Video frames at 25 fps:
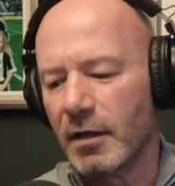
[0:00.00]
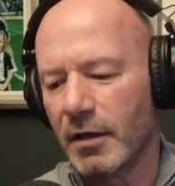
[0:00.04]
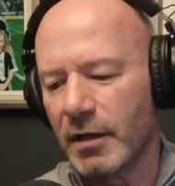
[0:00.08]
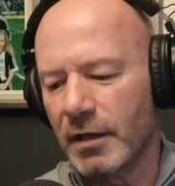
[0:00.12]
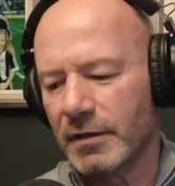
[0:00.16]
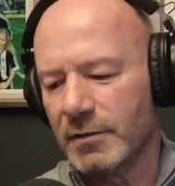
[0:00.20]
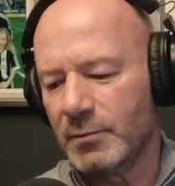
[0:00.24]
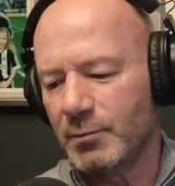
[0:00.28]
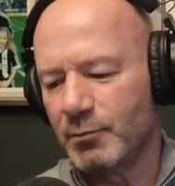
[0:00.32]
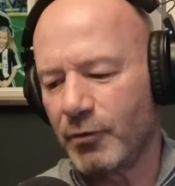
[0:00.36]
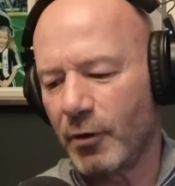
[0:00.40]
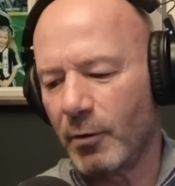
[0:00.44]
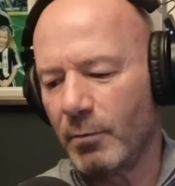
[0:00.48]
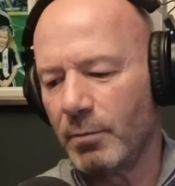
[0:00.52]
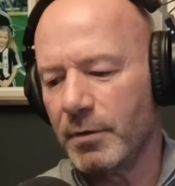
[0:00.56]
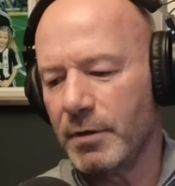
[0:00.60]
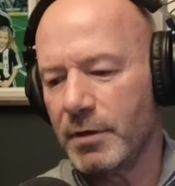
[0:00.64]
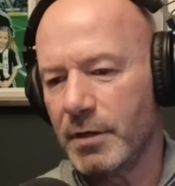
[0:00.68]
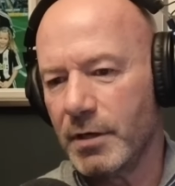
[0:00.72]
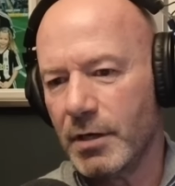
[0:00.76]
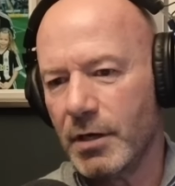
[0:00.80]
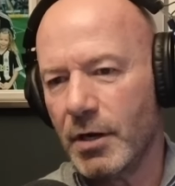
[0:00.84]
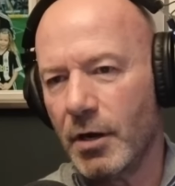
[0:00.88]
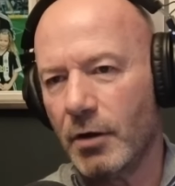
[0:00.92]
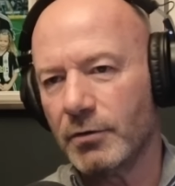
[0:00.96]
is probably
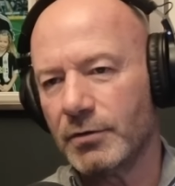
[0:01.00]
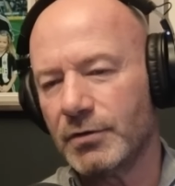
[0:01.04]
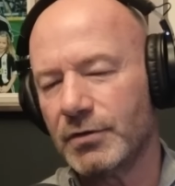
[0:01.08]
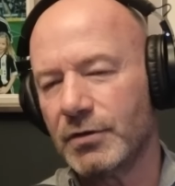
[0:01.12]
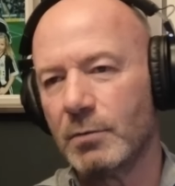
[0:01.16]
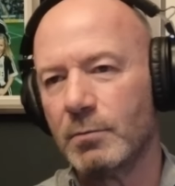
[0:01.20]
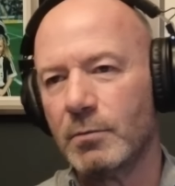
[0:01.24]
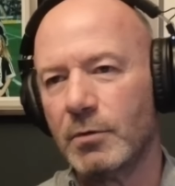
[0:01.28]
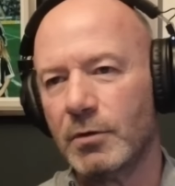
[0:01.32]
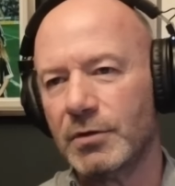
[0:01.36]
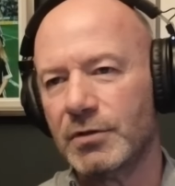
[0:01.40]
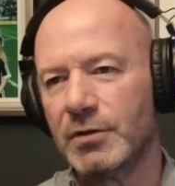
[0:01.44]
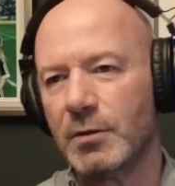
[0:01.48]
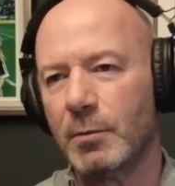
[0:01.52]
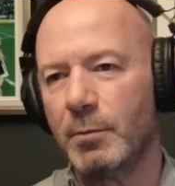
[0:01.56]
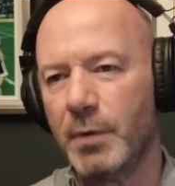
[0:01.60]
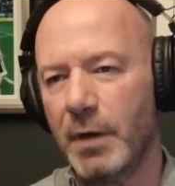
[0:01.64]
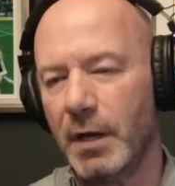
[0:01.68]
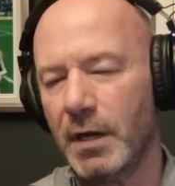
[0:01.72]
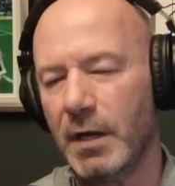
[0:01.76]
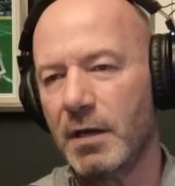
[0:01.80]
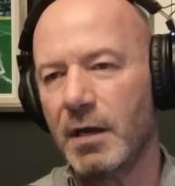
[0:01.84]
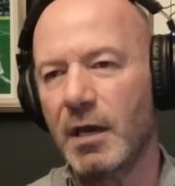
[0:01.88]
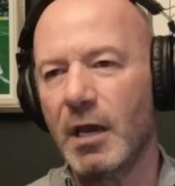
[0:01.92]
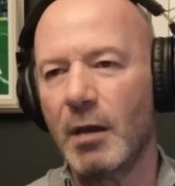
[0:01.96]
not so much a
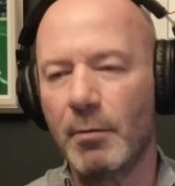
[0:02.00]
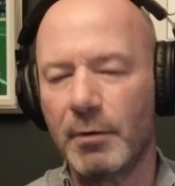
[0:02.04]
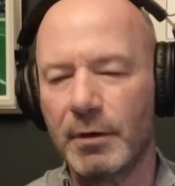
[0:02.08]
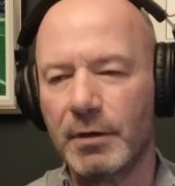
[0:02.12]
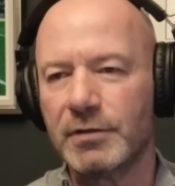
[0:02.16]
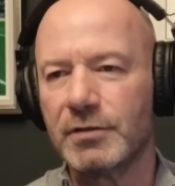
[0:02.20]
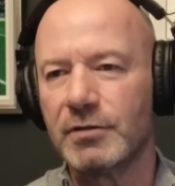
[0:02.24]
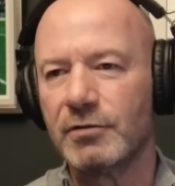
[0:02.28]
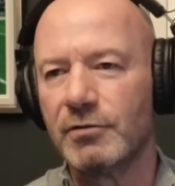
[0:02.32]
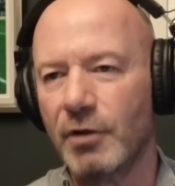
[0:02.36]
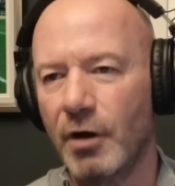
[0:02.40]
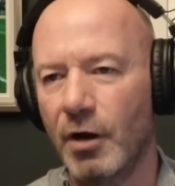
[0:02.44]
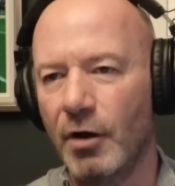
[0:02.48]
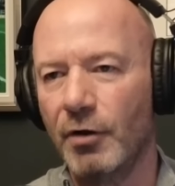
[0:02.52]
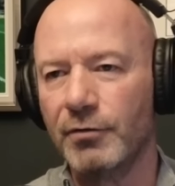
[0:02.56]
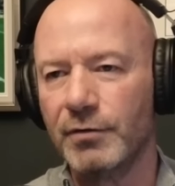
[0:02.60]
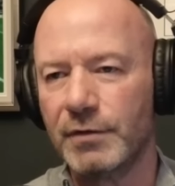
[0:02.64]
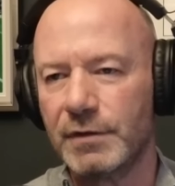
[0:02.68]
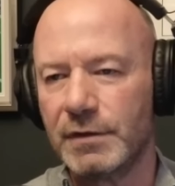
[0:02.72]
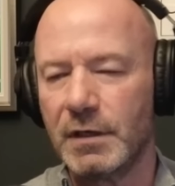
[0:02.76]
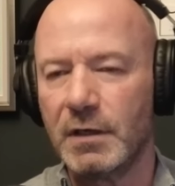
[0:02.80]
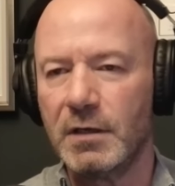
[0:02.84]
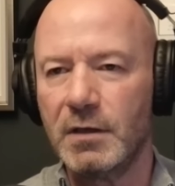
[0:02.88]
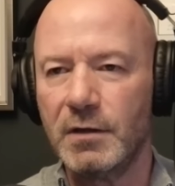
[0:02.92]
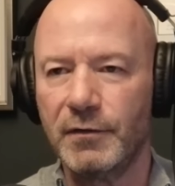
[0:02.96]
big game and it's not on
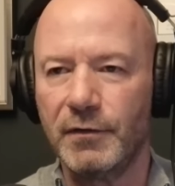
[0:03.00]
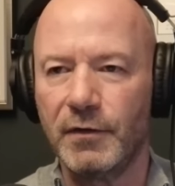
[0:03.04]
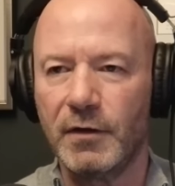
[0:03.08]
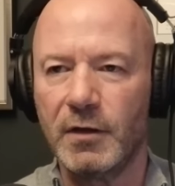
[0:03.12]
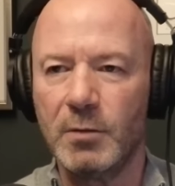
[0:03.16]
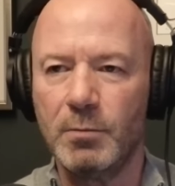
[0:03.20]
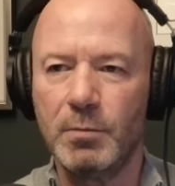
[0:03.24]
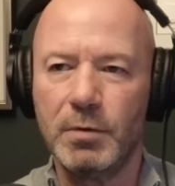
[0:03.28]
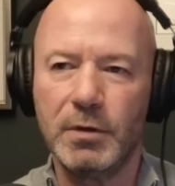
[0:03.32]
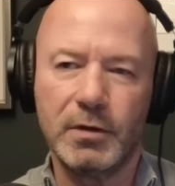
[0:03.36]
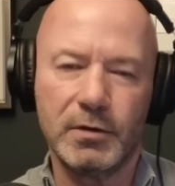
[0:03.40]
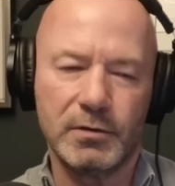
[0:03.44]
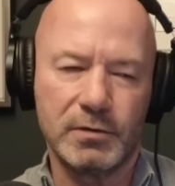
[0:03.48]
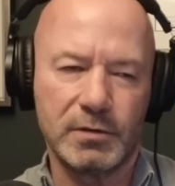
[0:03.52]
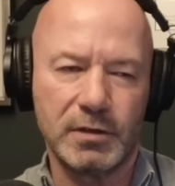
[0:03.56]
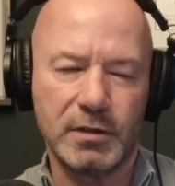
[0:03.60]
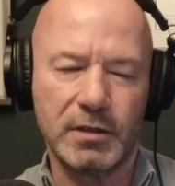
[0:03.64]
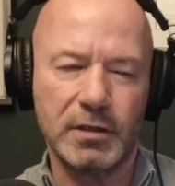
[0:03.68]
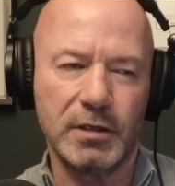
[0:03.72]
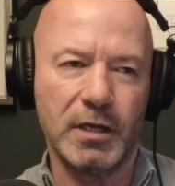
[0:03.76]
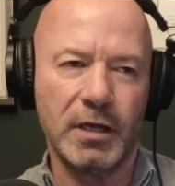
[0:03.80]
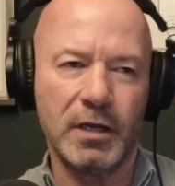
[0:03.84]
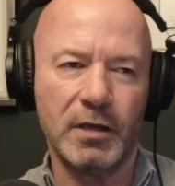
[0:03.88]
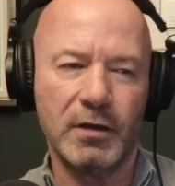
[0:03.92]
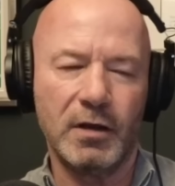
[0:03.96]
TV because
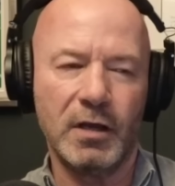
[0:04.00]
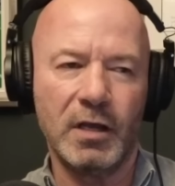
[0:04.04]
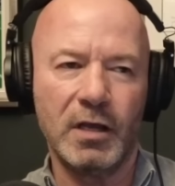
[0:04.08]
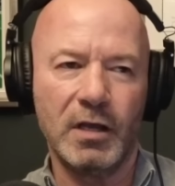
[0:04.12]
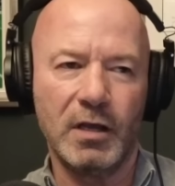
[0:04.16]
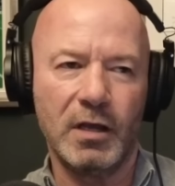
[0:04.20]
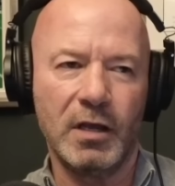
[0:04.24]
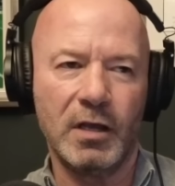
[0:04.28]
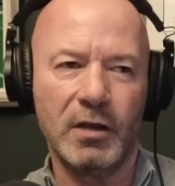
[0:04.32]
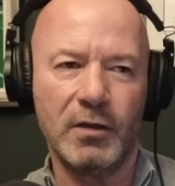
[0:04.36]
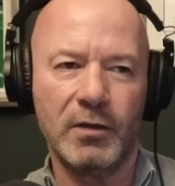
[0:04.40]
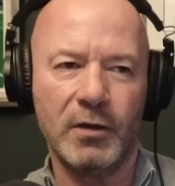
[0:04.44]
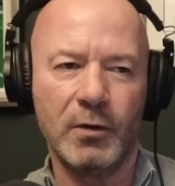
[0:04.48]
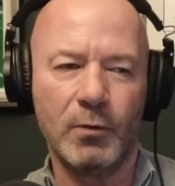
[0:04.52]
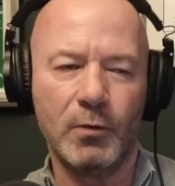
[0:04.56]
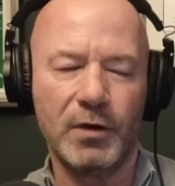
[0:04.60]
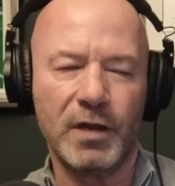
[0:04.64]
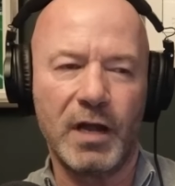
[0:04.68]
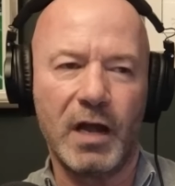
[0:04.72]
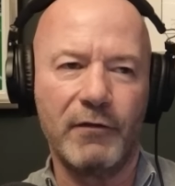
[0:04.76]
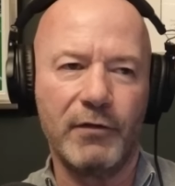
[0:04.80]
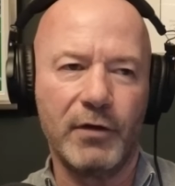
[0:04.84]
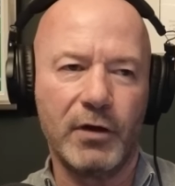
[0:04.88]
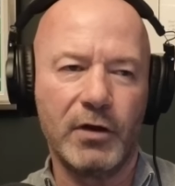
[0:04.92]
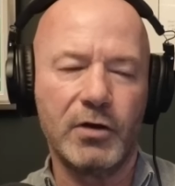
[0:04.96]
it, it, it they would
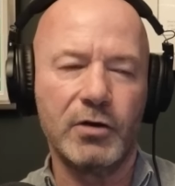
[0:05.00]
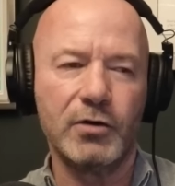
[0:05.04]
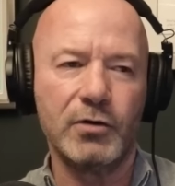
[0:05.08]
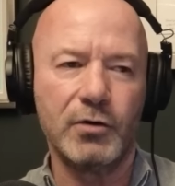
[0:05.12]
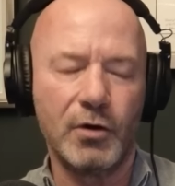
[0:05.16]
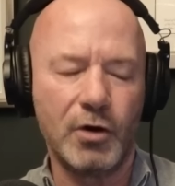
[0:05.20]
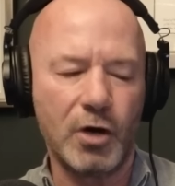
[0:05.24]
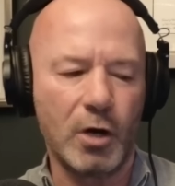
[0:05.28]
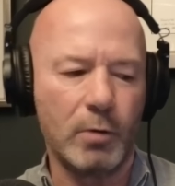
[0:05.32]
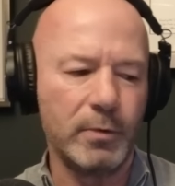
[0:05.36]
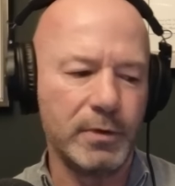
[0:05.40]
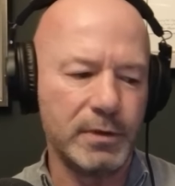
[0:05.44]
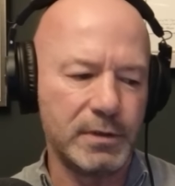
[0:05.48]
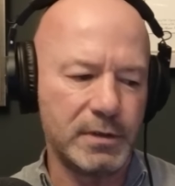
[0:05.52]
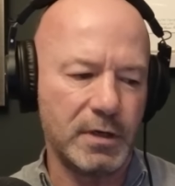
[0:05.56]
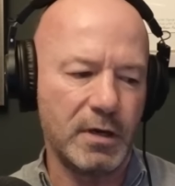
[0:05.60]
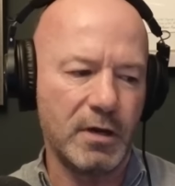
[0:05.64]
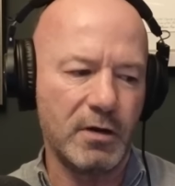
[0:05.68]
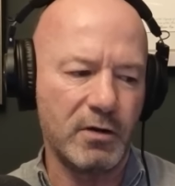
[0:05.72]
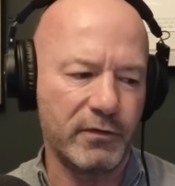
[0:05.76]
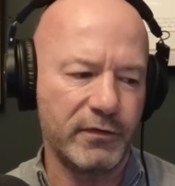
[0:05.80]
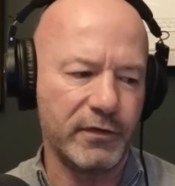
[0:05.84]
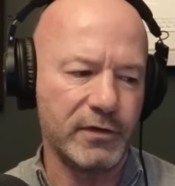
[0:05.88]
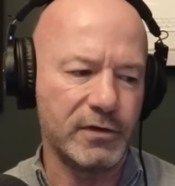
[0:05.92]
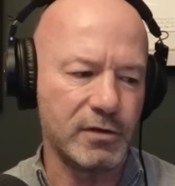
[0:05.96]
have a core yeah.
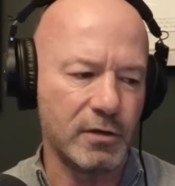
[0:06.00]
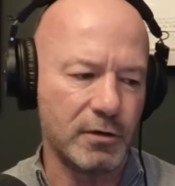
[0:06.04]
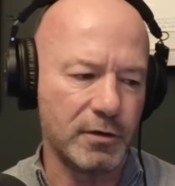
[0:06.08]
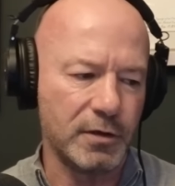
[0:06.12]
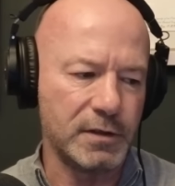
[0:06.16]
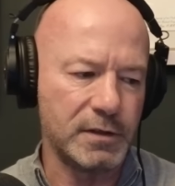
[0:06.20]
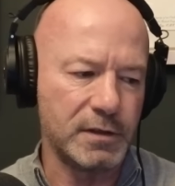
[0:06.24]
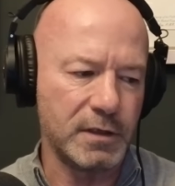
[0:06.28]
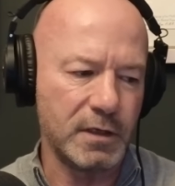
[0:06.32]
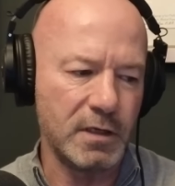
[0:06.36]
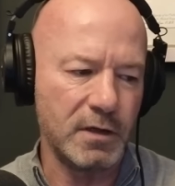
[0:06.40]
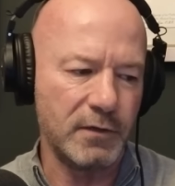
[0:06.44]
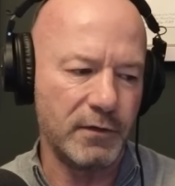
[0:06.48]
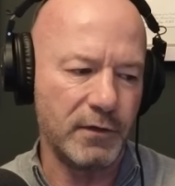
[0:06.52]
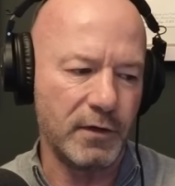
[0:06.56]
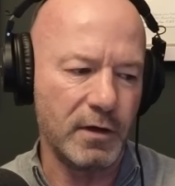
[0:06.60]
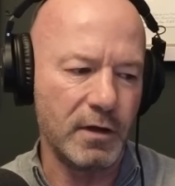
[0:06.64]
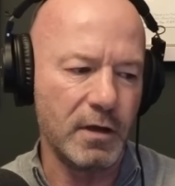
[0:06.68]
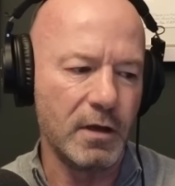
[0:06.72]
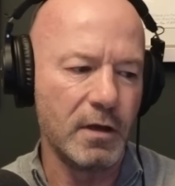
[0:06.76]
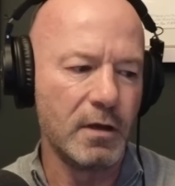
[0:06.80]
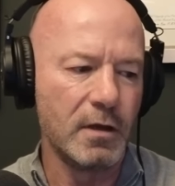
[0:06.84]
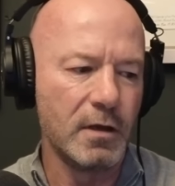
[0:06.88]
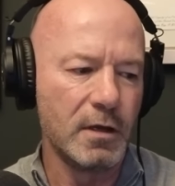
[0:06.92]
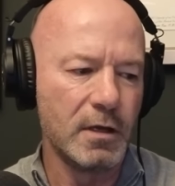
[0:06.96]
commentator if it's on a Correct, TV. Yeah.